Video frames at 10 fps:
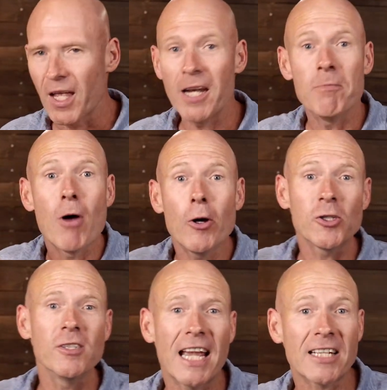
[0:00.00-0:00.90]
And
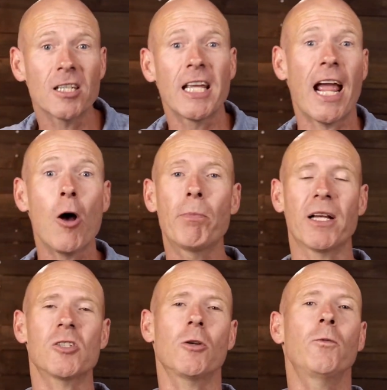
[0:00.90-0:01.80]
emotions actually help
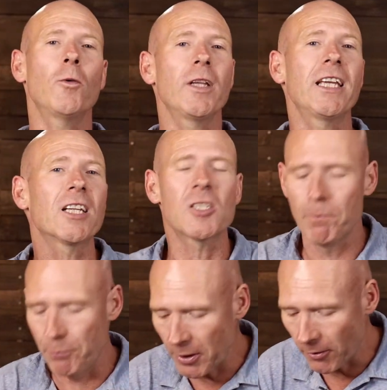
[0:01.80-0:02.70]
us to fully
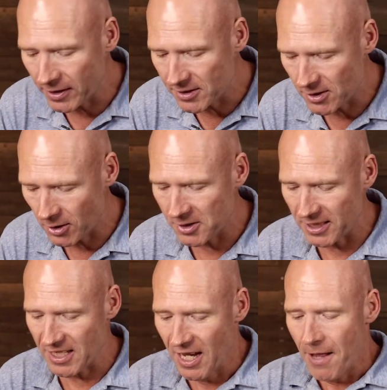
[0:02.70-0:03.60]
experience those
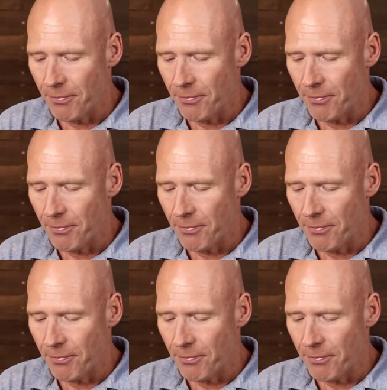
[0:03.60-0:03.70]
things.